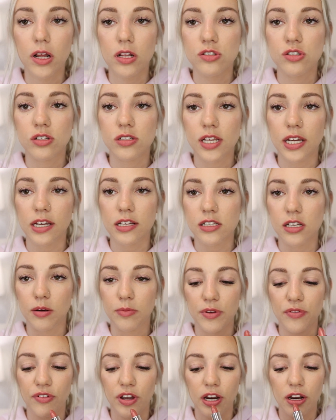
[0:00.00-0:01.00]
This looks like it's going
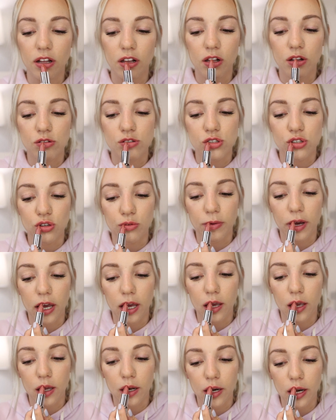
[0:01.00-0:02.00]
to be very close to
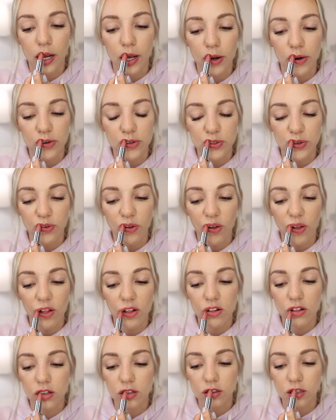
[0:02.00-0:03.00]
my
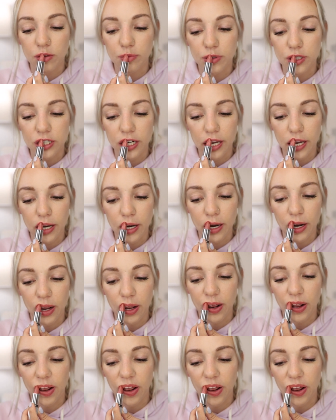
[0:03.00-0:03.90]
natural lip shade.